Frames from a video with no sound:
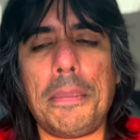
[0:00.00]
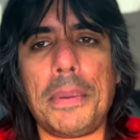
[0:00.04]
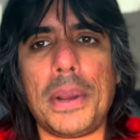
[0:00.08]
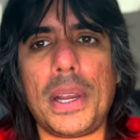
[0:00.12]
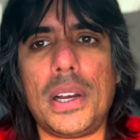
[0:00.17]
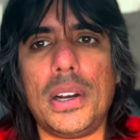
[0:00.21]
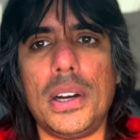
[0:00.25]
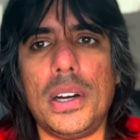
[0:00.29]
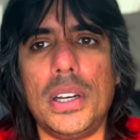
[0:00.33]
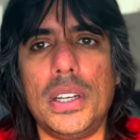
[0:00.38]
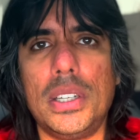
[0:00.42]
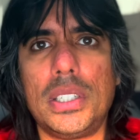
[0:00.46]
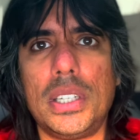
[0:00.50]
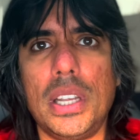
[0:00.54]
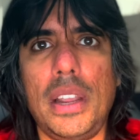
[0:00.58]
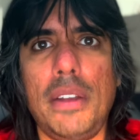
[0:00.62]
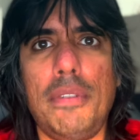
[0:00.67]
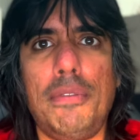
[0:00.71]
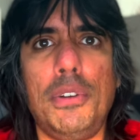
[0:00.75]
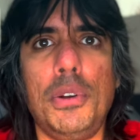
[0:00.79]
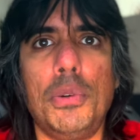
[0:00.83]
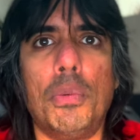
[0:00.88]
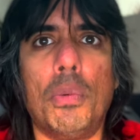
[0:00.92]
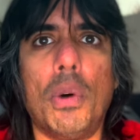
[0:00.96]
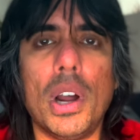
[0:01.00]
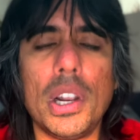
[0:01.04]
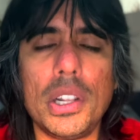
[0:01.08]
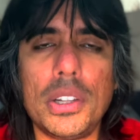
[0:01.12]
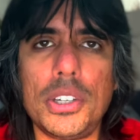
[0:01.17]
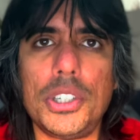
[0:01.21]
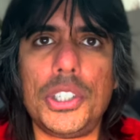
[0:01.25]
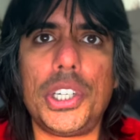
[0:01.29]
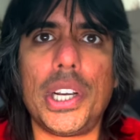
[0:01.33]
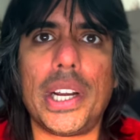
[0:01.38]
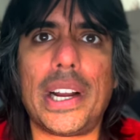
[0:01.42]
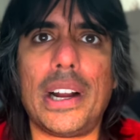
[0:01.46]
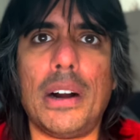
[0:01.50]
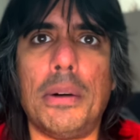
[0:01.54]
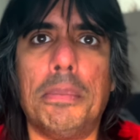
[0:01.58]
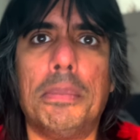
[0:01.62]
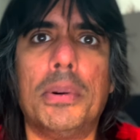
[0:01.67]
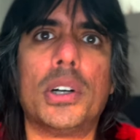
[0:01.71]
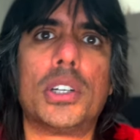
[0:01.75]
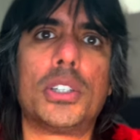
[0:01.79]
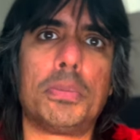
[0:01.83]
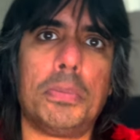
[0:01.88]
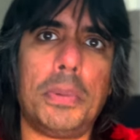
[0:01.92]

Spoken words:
because if you want to check out books,